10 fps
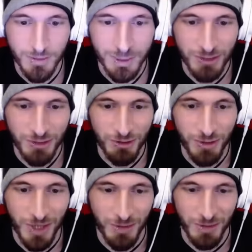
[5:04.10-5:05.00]
screwed
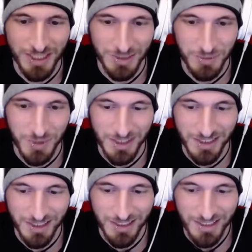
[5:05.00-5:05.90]
on with this one.
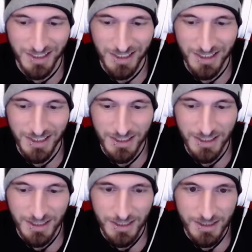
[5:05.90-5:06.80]

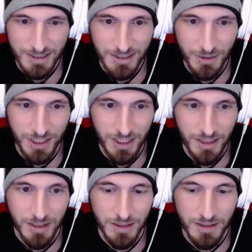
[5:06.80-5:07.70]

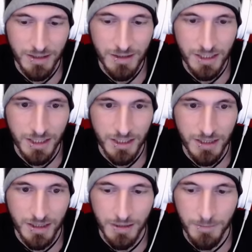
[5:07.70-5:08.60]
Okay,
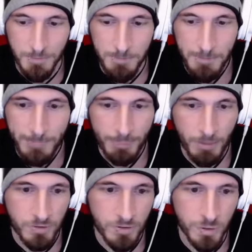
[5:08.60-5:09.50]
okay.
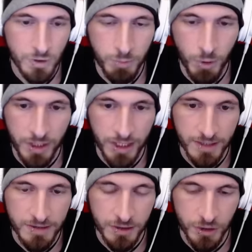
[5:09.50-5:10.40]
Let's do Exploding Hands
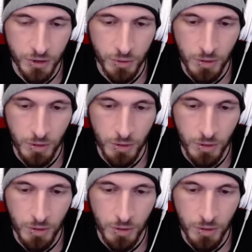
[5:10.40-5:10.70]
on you